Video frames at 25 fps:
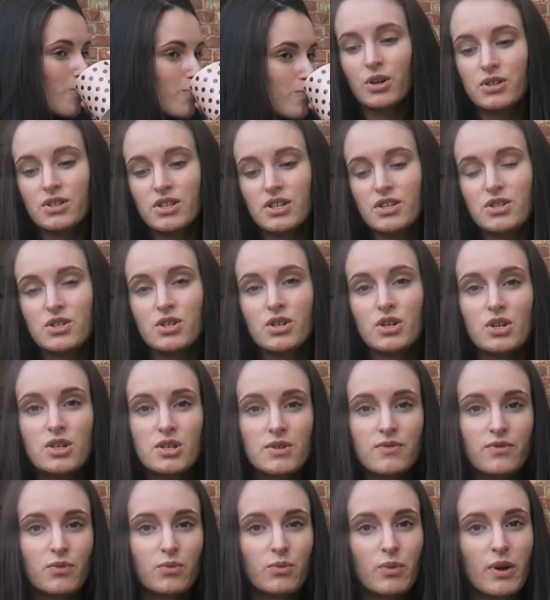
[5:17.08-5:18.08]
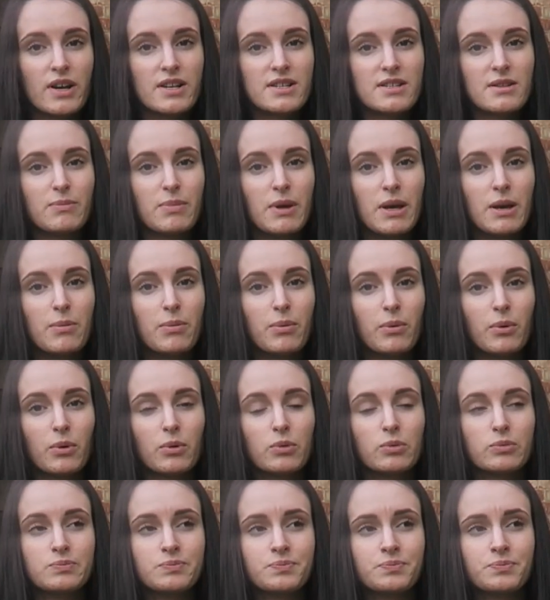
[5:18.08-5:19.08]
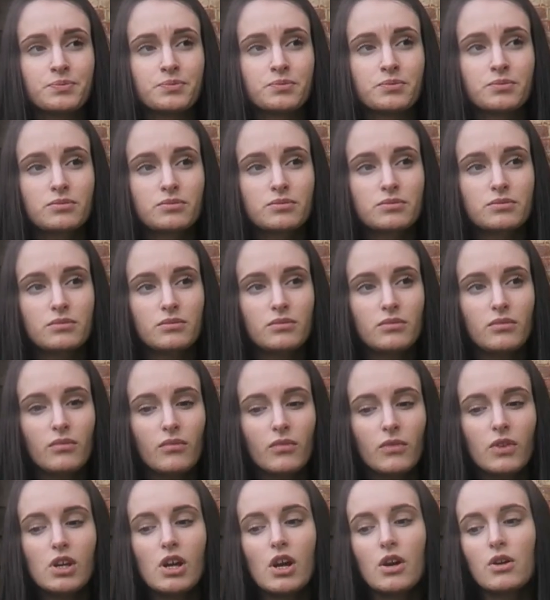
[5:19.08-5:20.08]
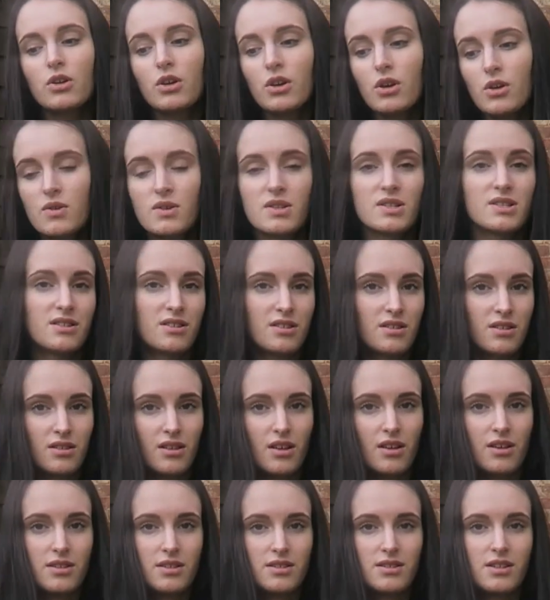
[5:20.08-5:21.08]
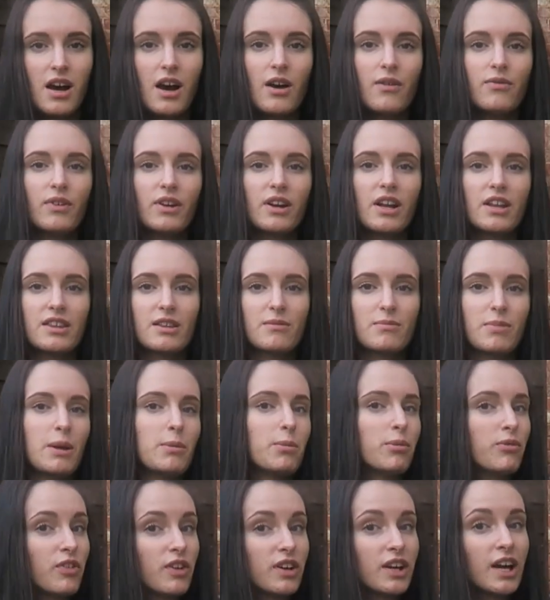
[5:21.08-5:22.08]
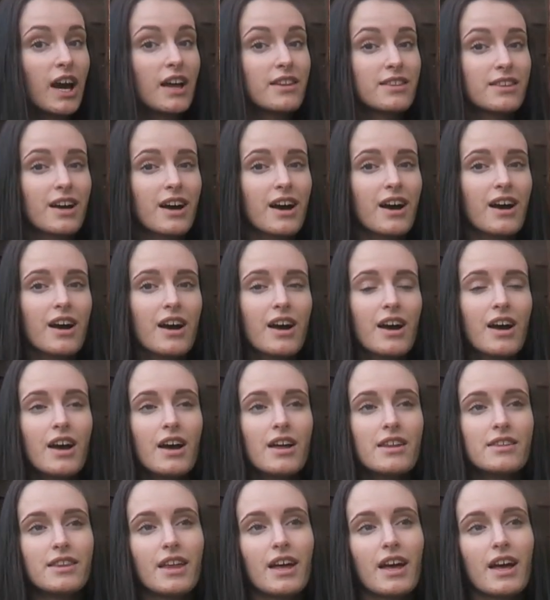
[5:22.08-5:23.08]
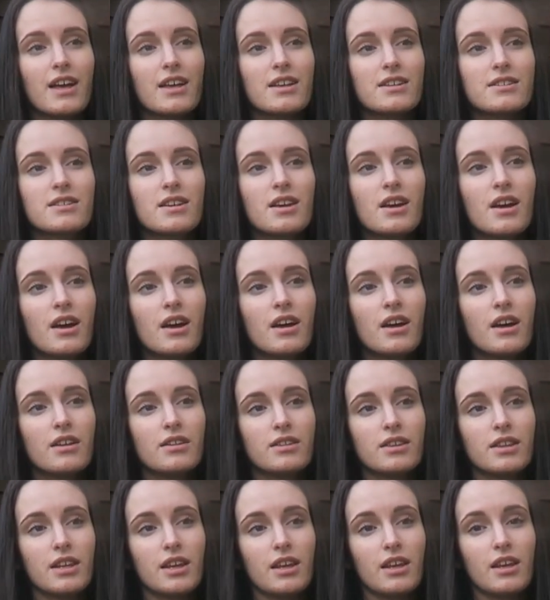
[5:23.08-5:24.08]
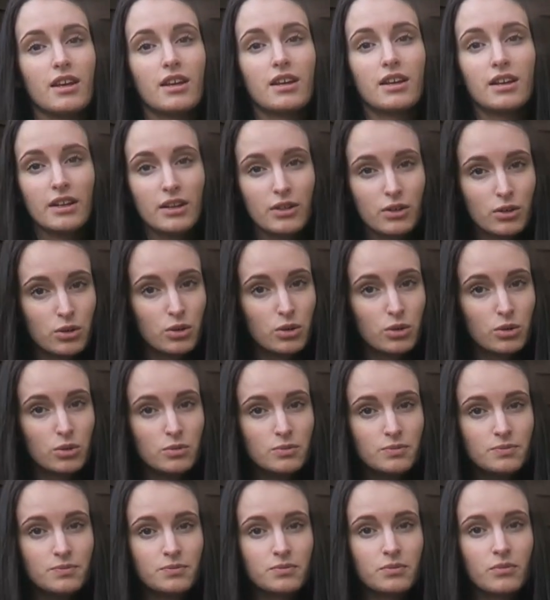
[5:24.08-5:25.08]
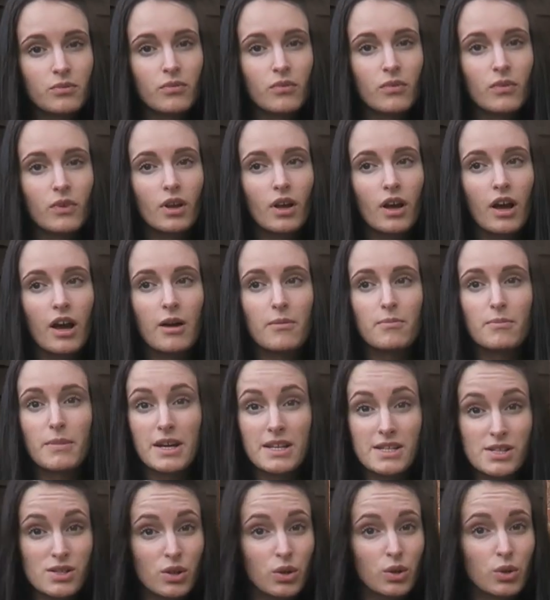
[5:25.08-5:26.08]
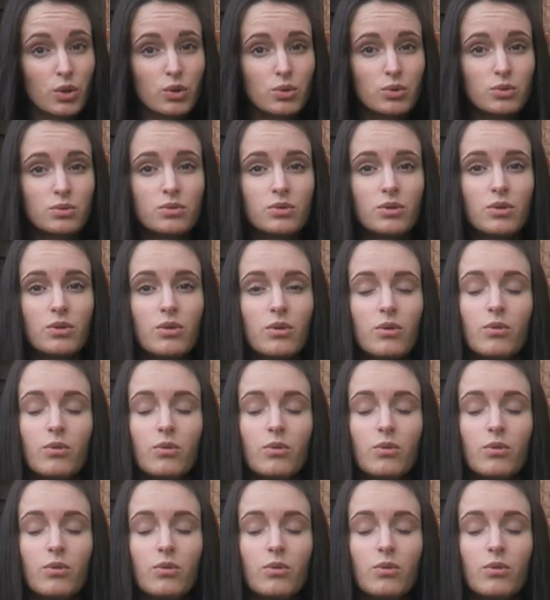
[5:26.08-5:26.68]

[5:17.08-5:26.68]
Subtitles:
because there's two different ways that people, you know, use this stuff, and I think people forget that there's the clinical, medical